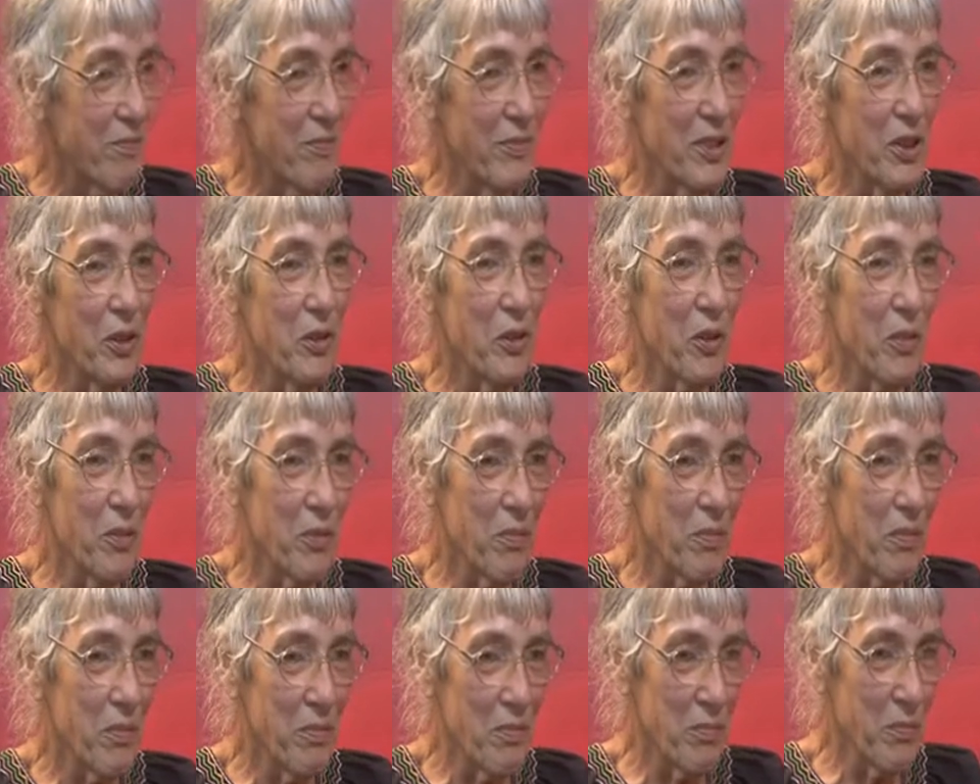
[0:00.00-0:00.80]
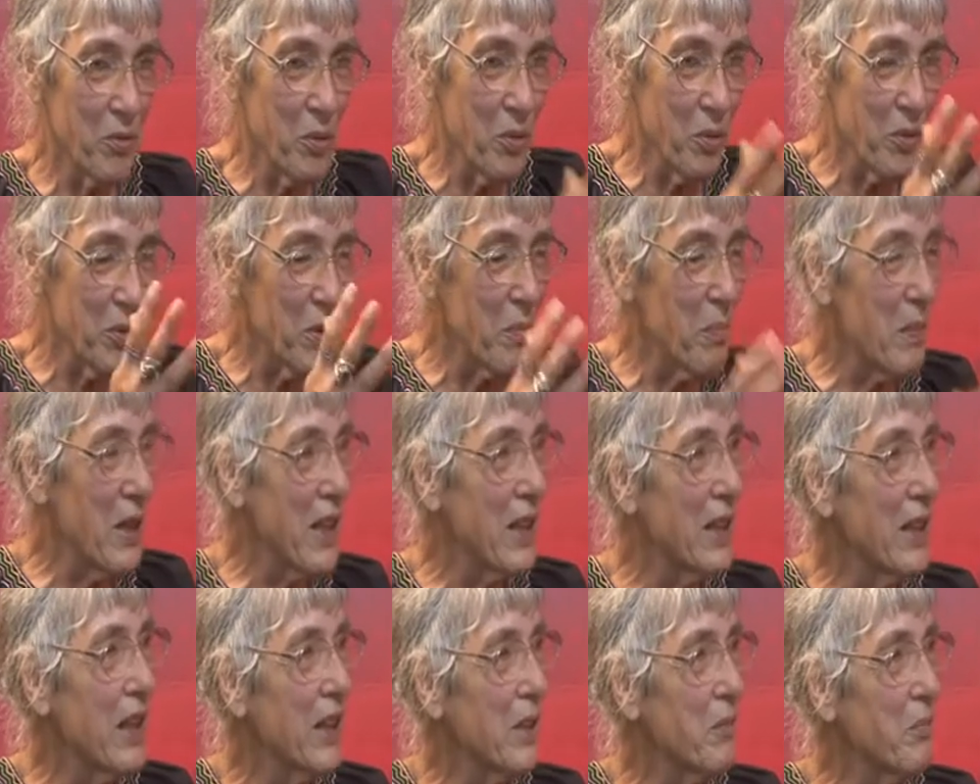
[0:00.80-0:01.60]
you know, all the
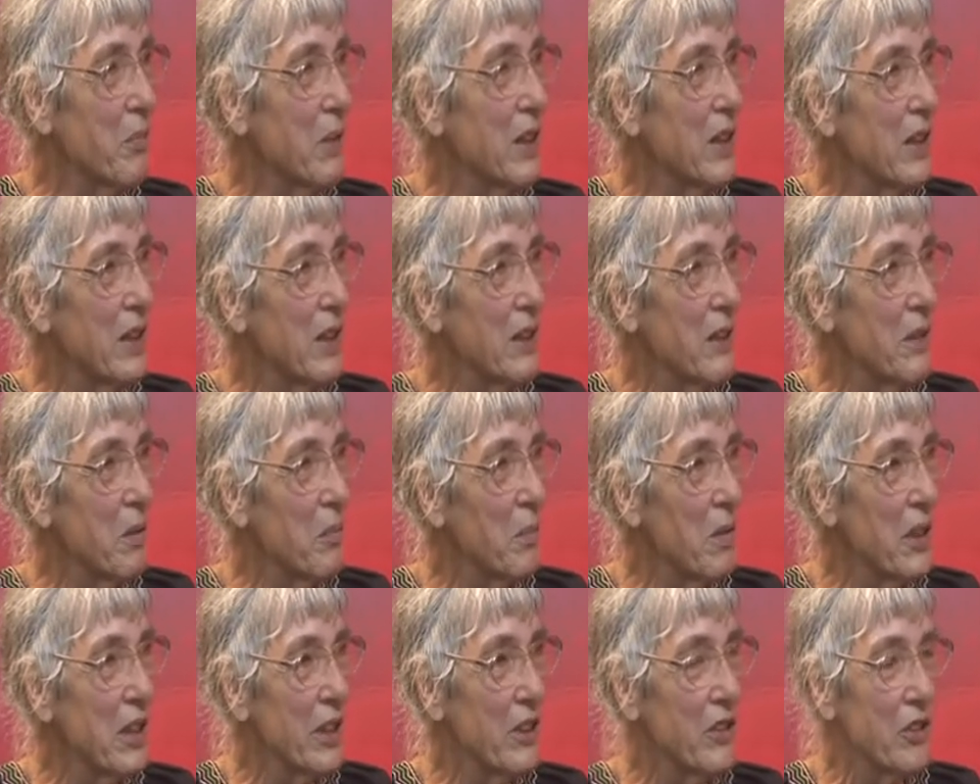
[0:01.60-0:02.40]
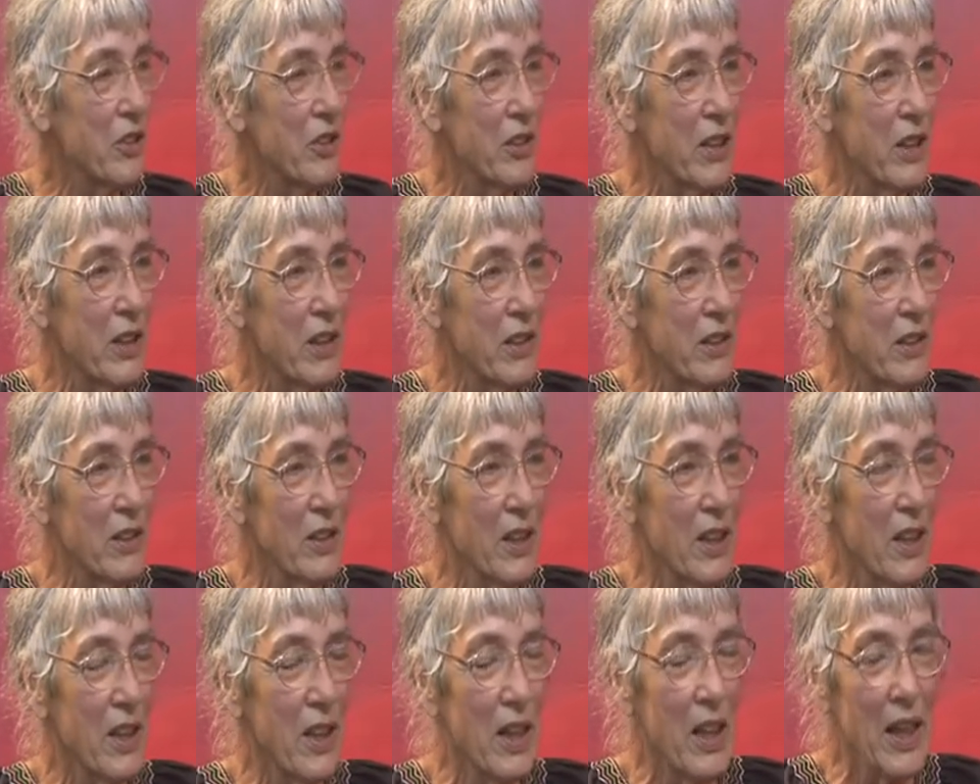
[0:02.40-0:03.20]
men had been in the military and
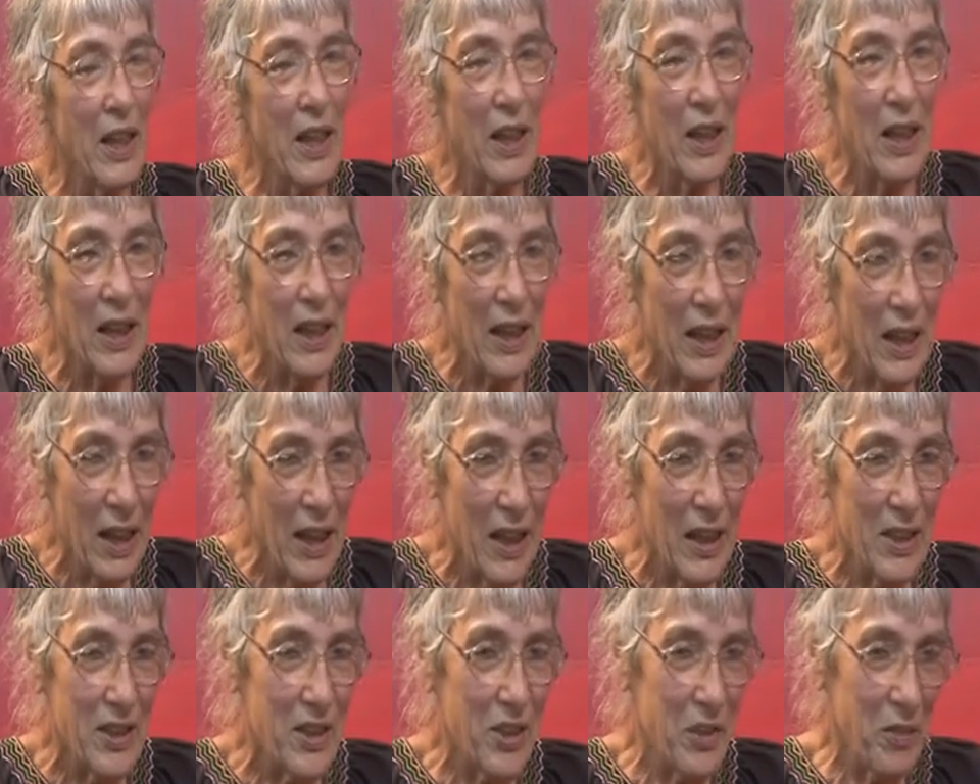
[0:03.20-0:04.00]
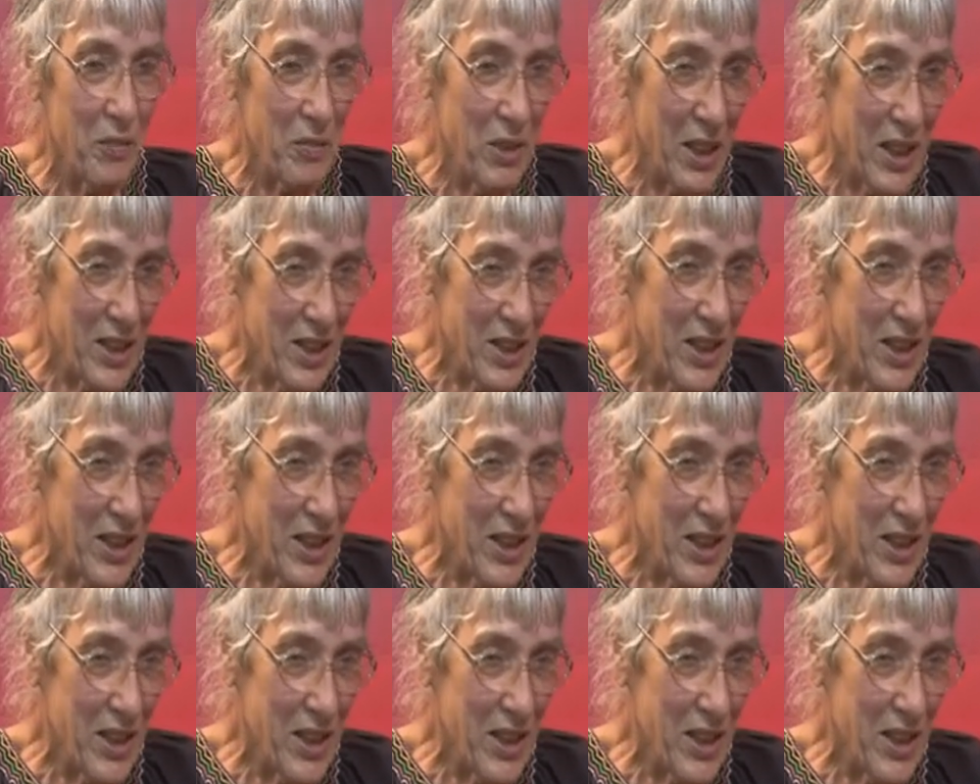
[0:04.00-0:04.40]
so there's